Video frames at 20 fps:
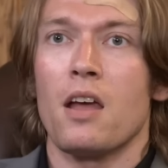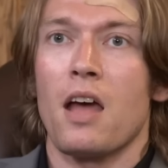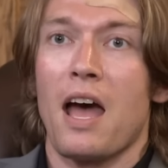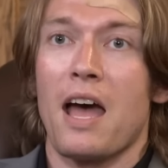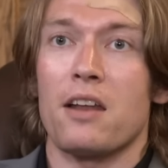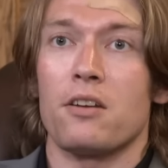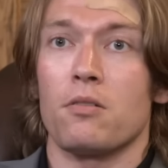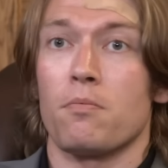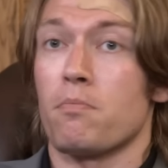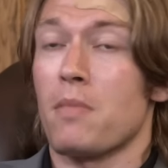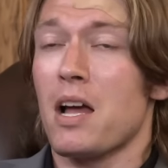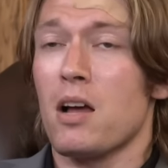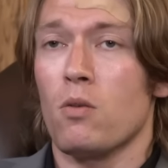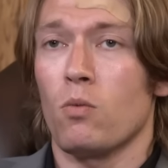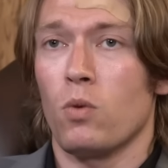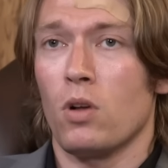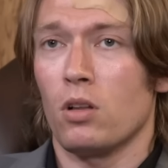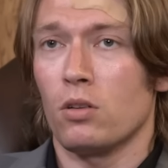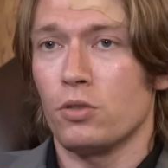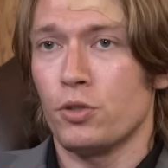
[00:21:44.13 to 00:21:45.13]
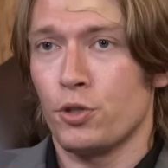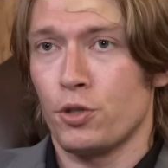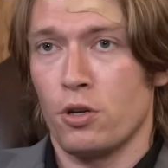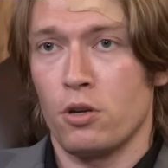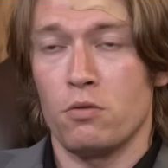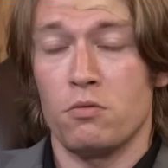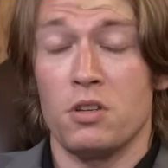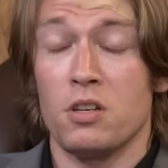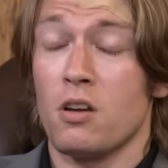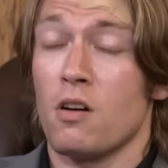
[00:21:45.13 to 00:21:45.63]
And Matt Walsh, who,
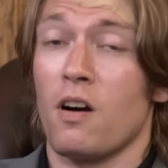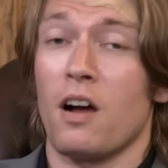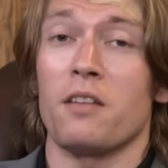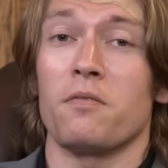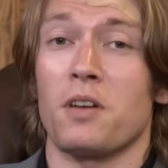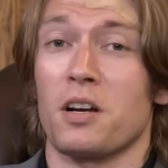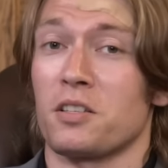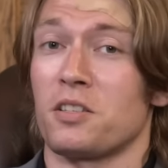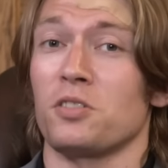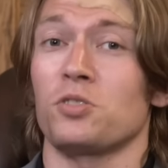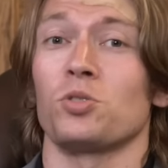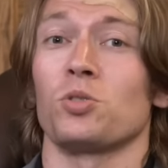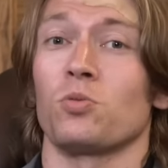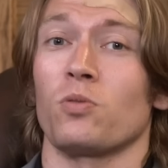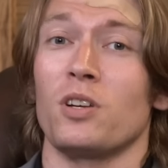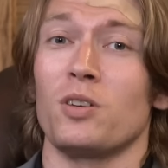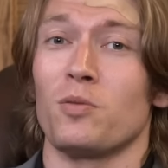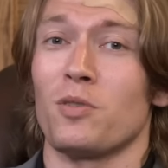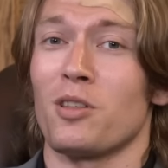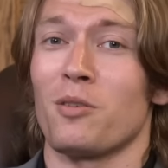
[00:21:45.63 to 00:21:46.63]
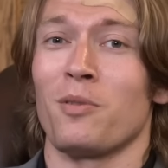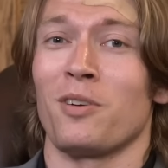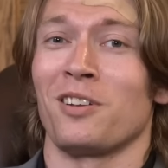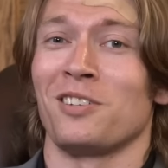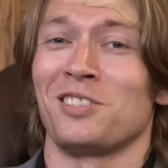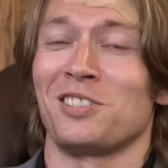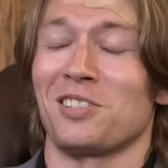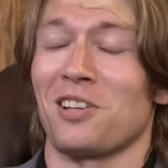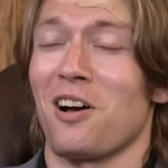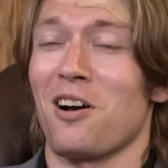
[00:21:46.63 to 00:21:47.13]
you know, I disagreed with him on
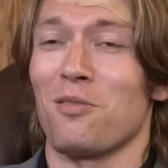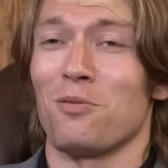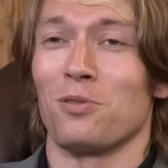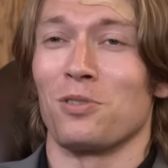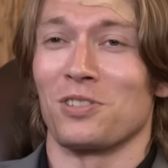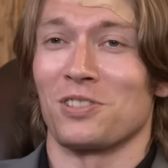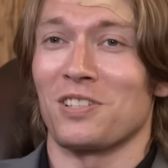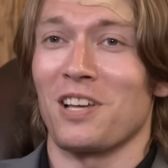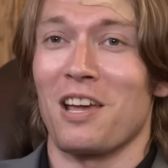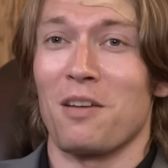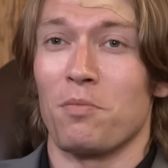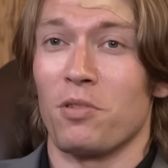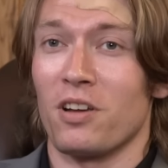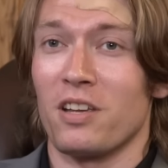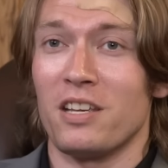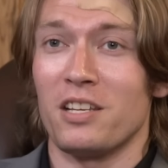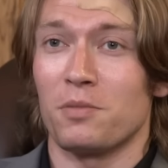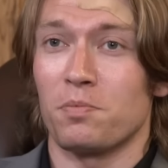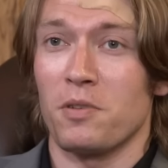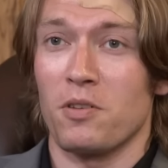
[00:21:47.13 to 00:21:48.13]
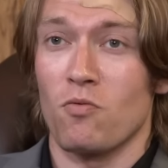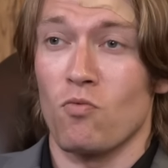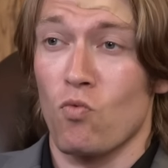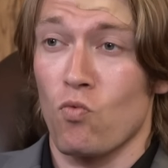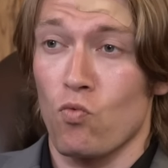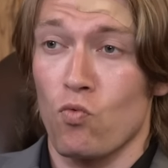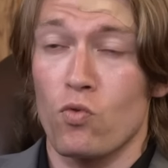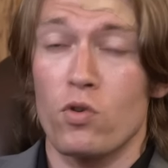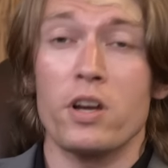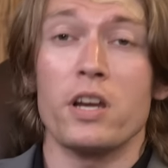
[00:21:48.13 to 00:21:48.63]
his Star Wars tape, but he's
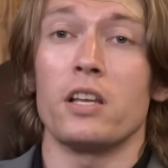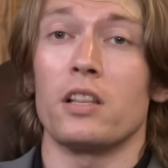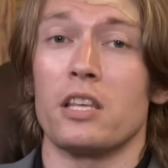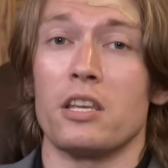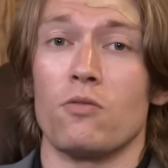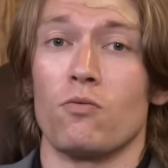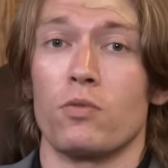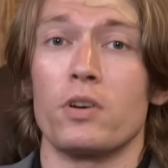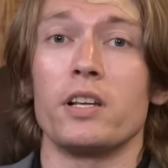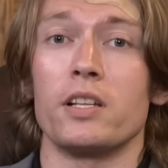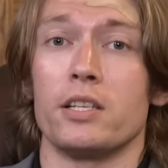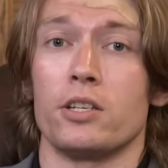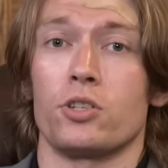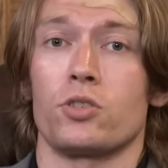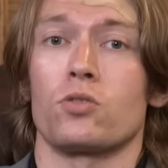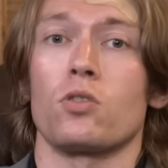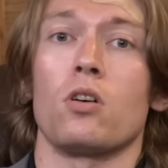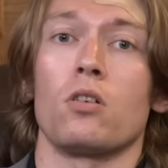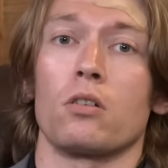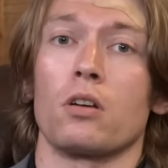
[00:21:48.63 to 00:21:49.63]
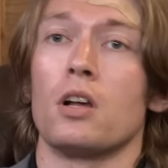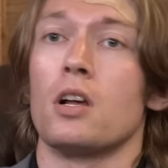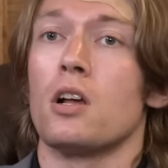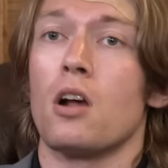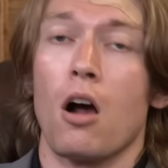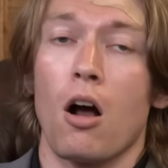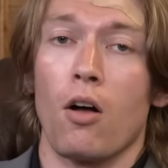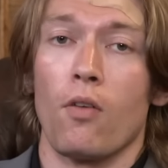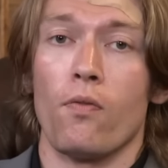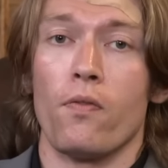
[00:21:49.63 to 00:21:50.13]
been really, really strong
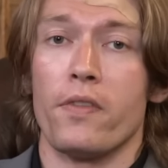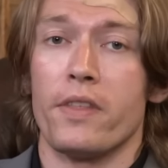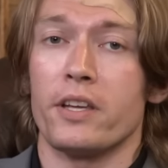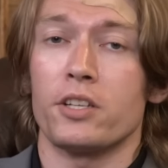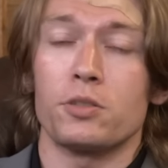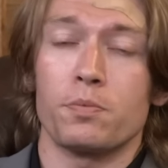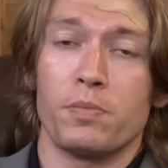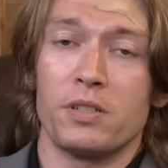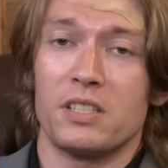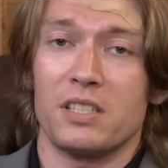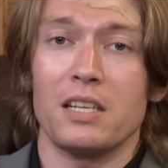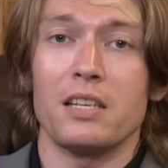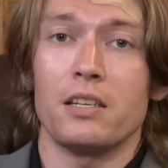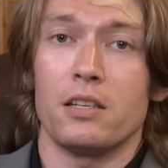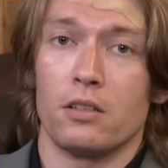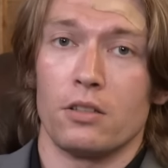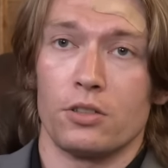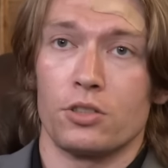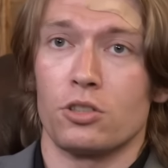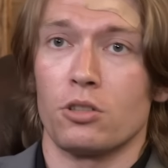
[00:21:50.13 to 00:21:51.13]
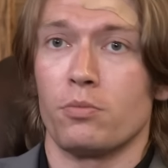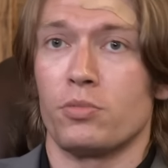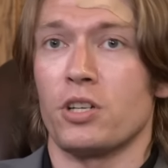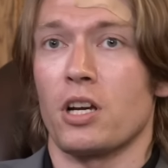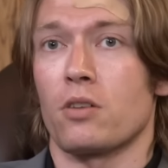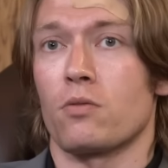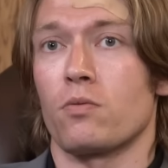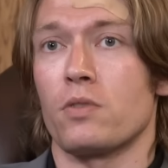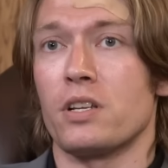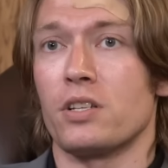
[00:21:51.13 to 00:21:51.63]
on this particular
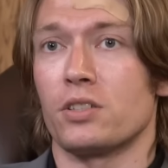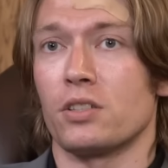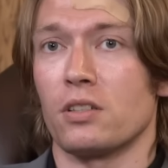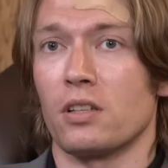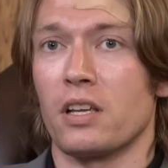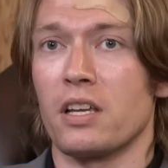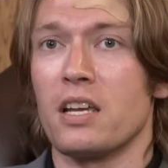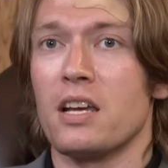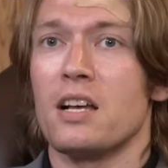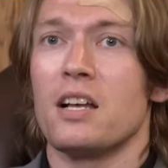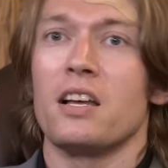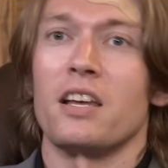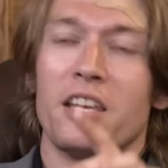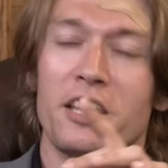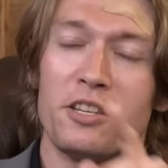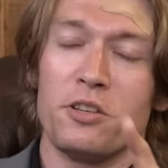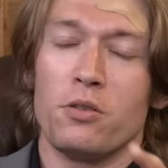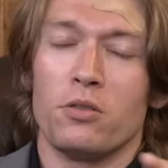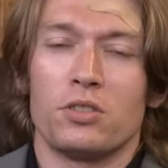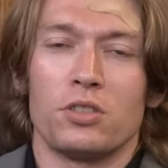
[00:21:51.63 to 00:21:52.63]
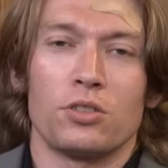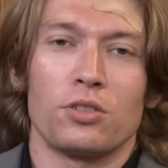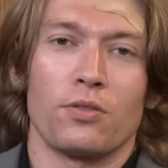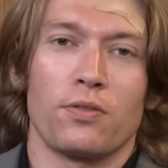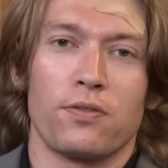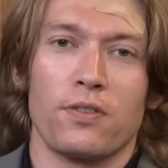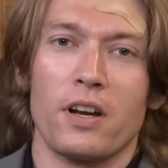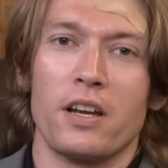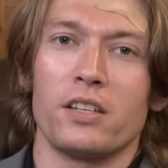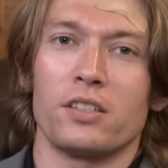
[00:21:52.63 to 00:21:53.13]
subject recently. He uses a
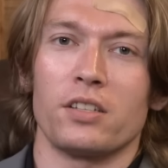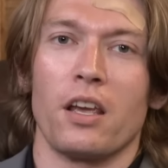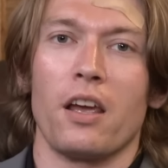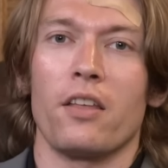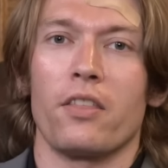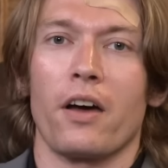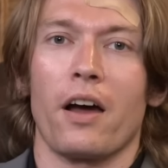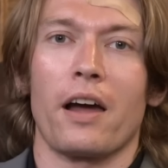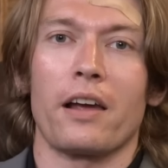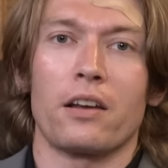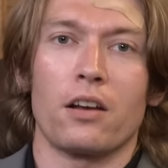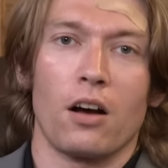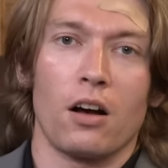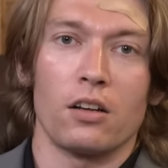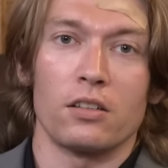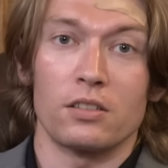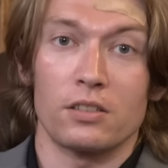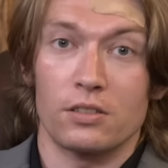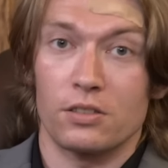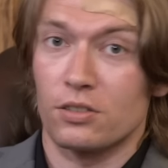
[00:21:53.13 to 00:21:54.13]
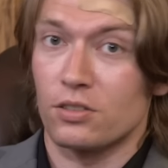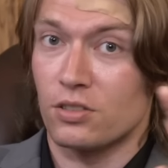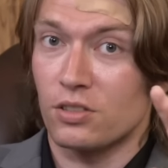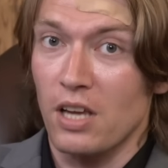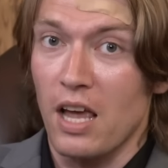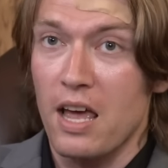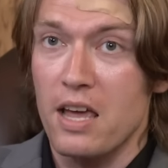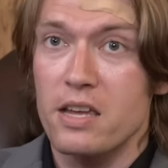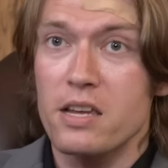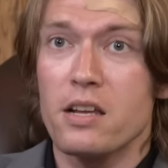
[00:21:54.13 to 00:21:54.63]
phrase here that I can't
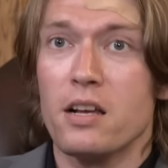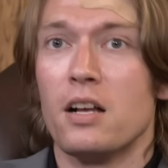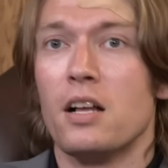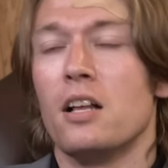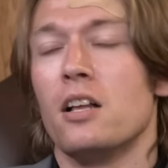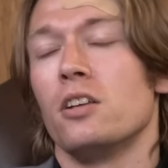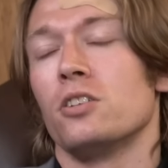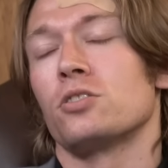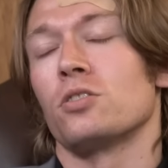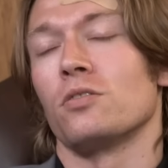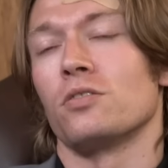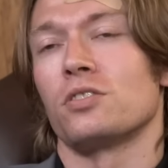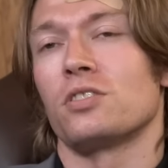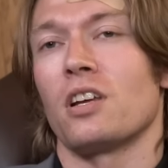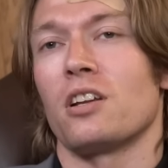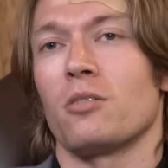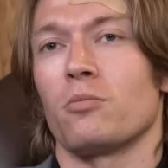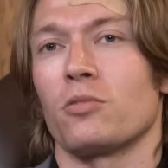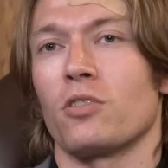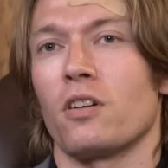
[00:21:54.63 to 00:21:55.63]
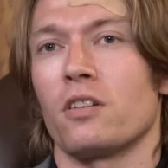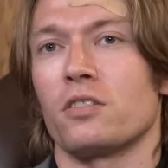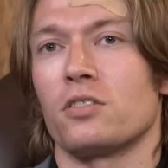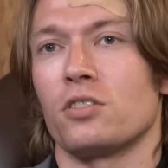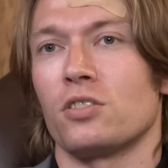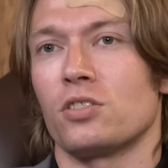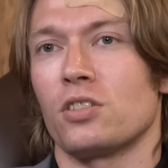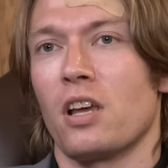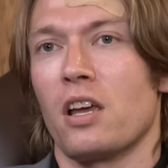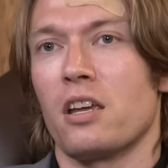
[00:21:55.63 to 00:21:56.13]
say, so instead I'm going to
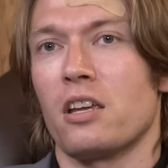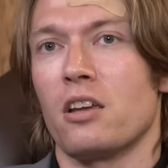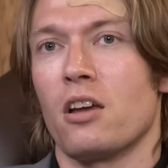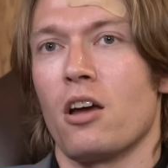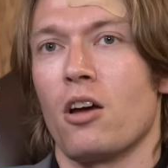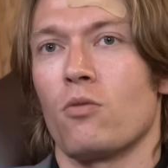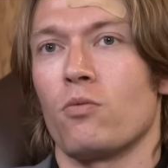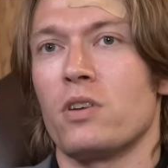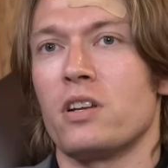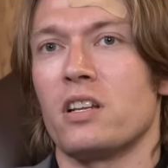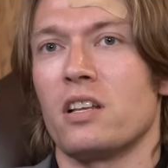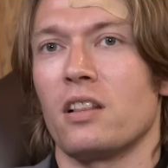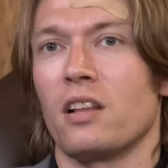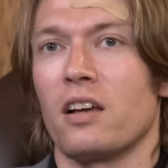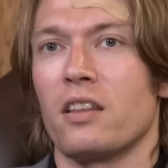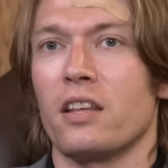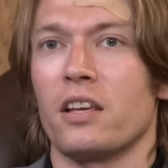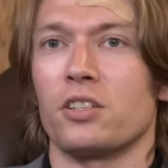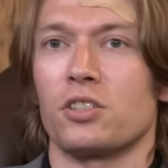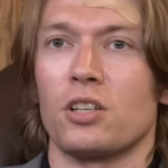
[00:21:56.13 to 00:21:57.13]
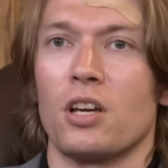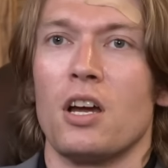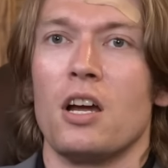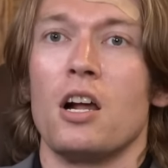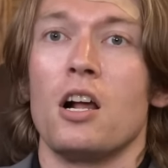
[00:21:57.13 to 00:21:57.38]
say, read it like this.